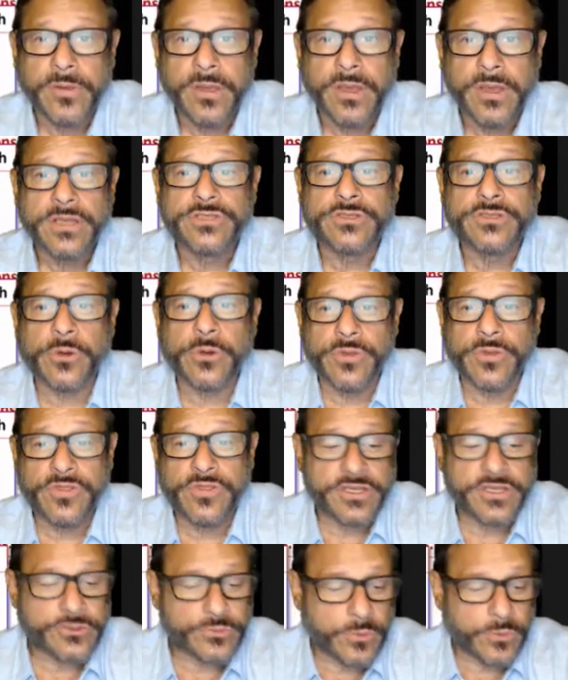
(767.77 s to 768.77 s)
So in
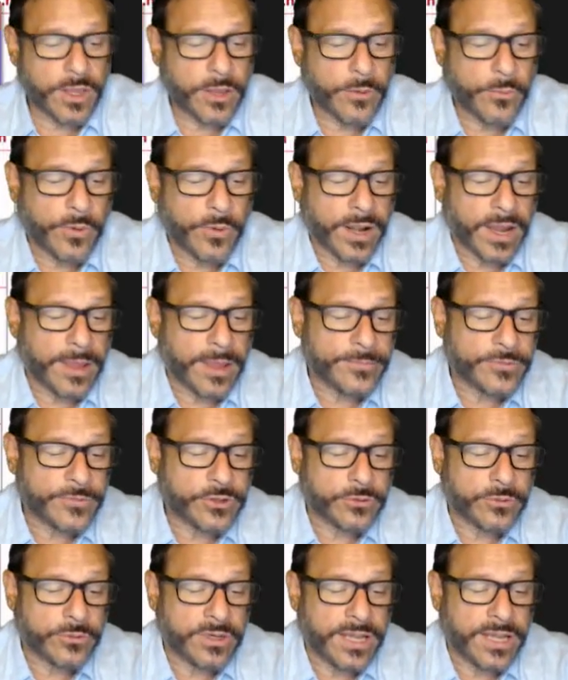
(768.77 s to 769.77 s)
this way, what I'm
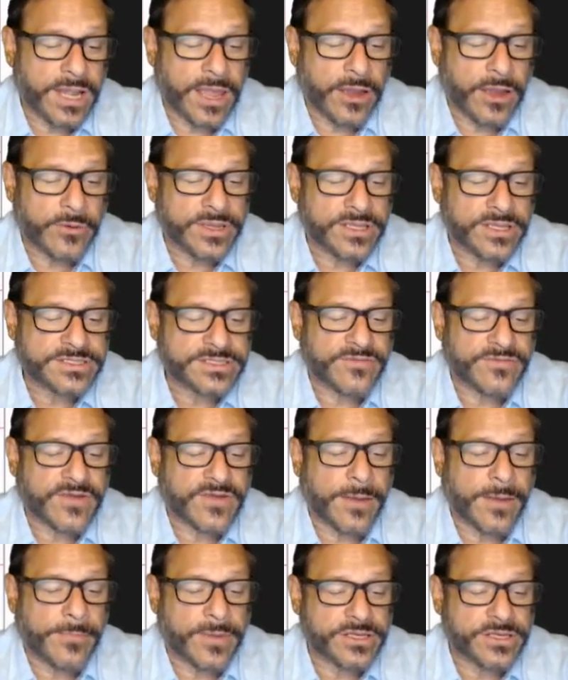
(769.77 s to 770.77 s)
doing now is I've
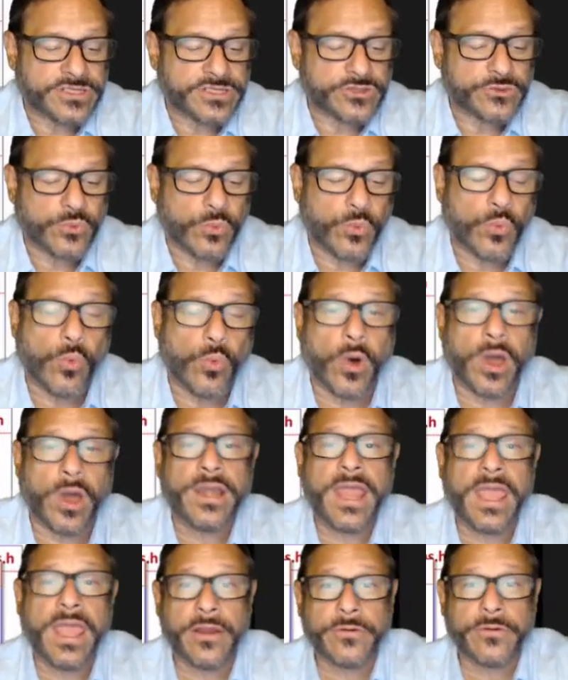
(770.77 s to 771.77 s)
got my just
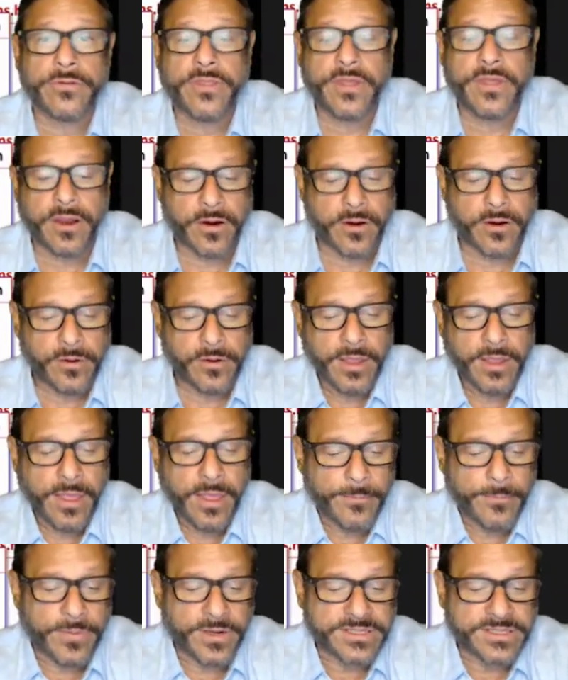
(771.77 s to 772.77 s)
one header there,
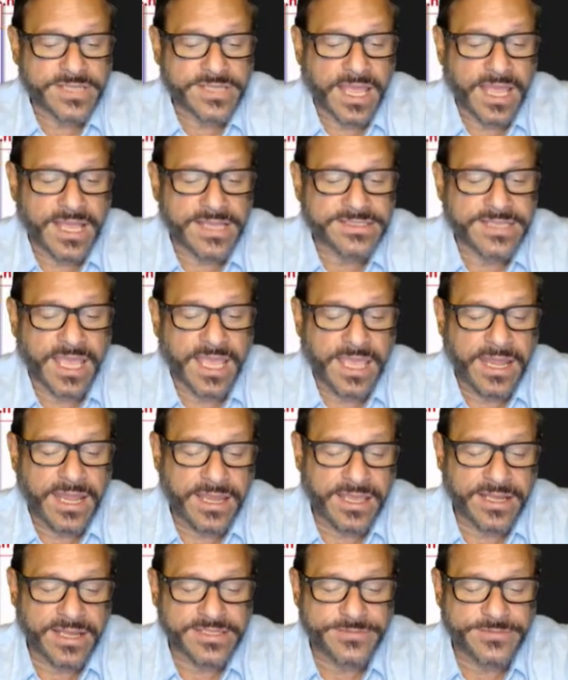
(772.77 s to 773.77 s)
but it's
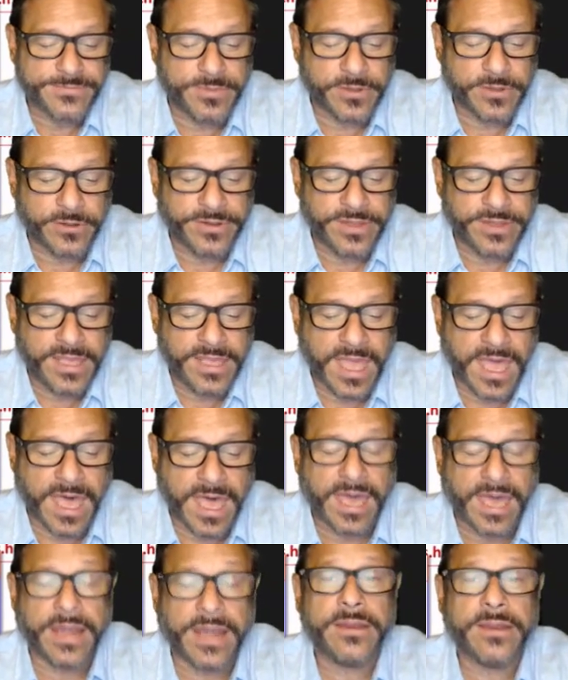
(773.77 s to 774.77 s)
cascading and it's building
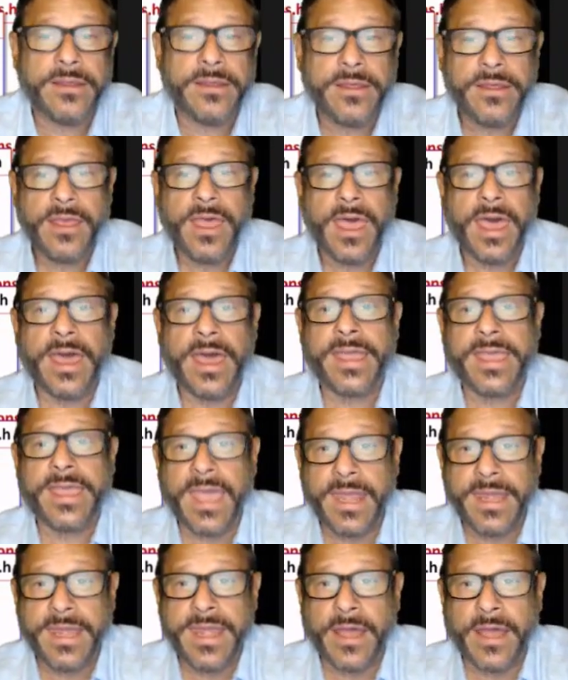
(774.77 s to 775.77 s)
on.
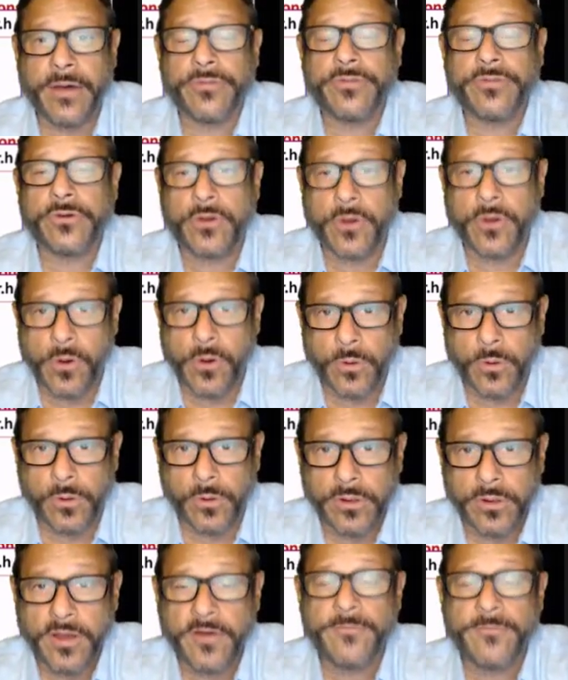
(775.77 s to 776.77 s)
Again now, the
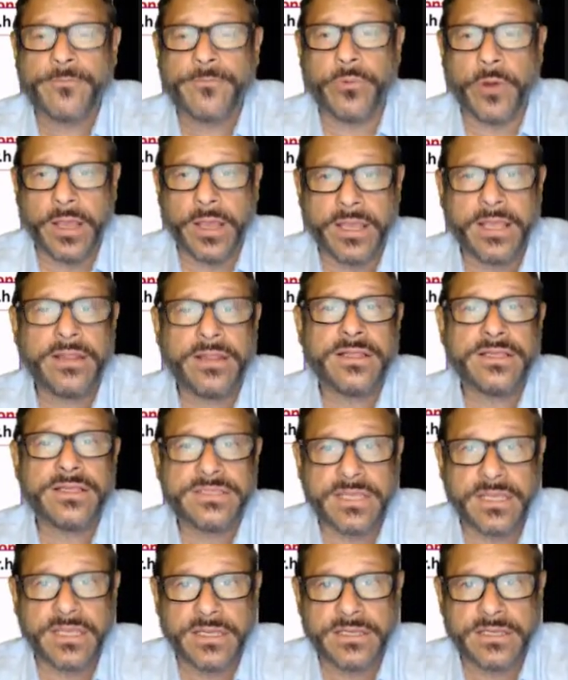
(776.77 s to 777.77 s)
goal of breaking
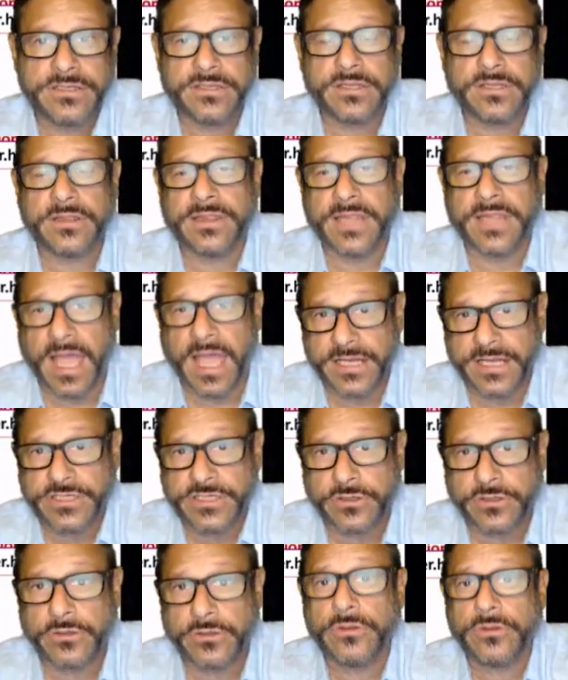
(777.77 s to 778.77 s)
this into
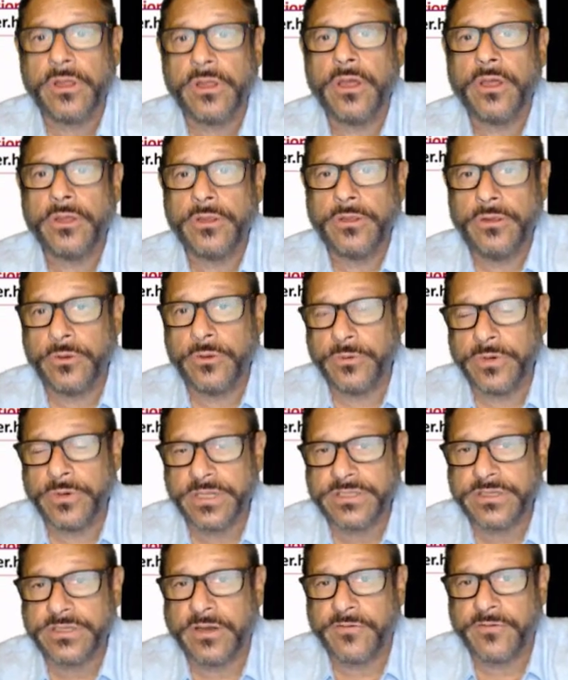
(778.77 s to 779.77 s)
logical
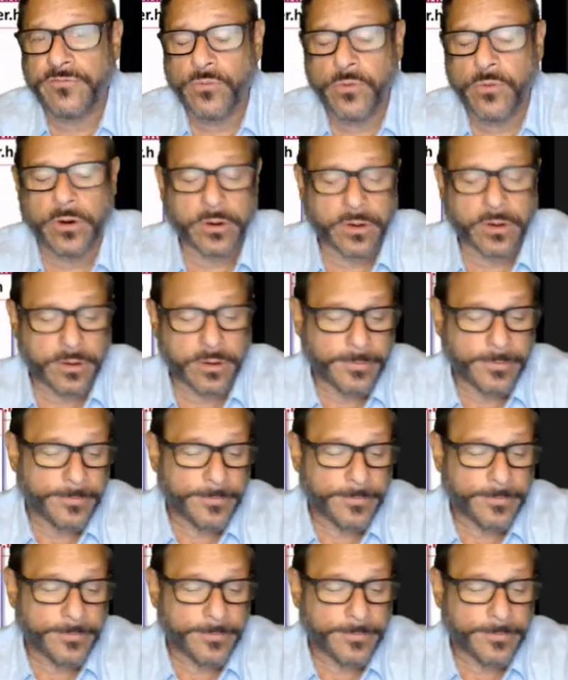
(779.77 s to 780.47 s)
units of work.